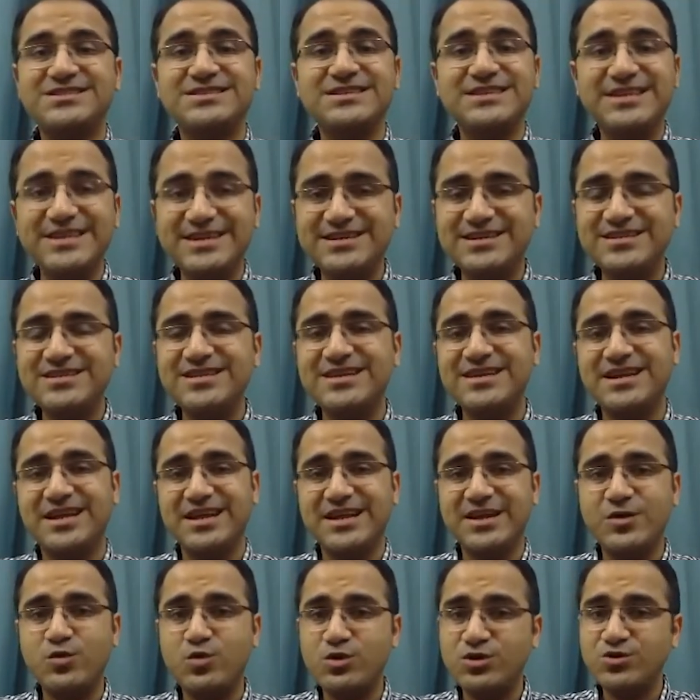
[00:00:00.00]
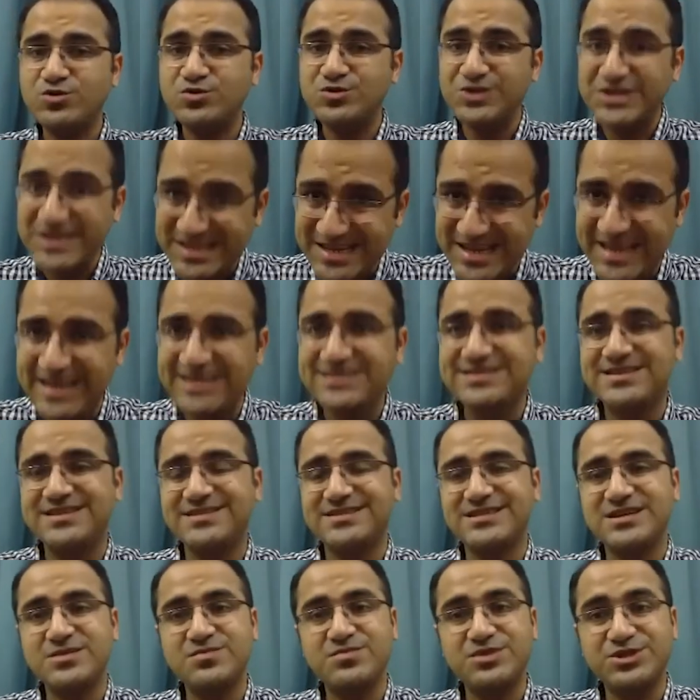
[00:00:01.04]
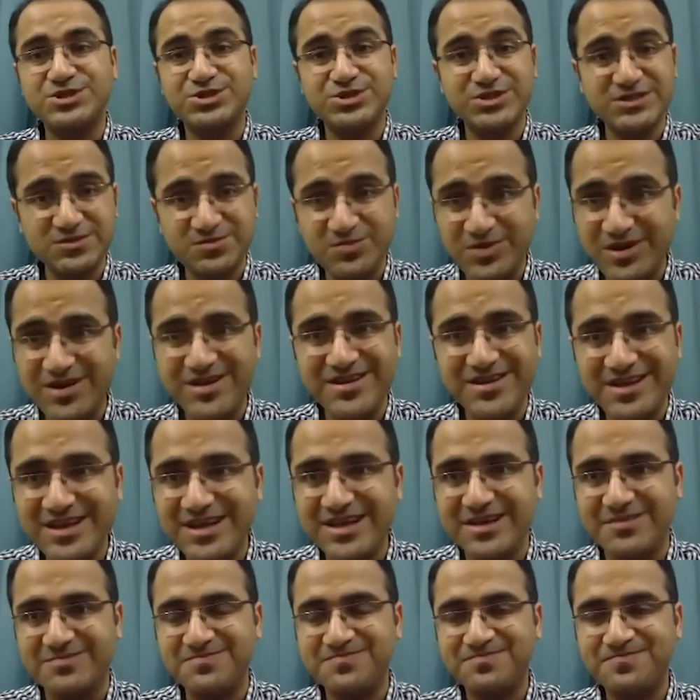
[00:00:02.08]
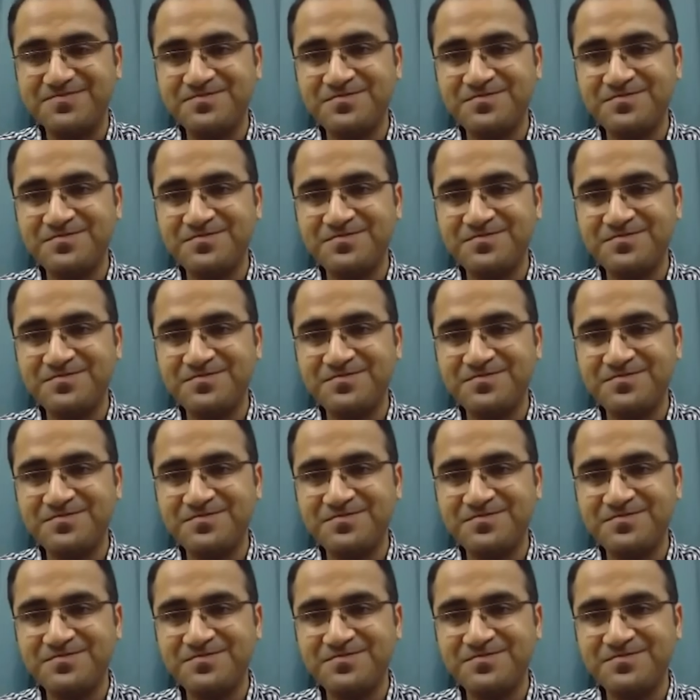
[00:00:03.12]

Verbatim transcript: greater than or equal to three exacerbations per year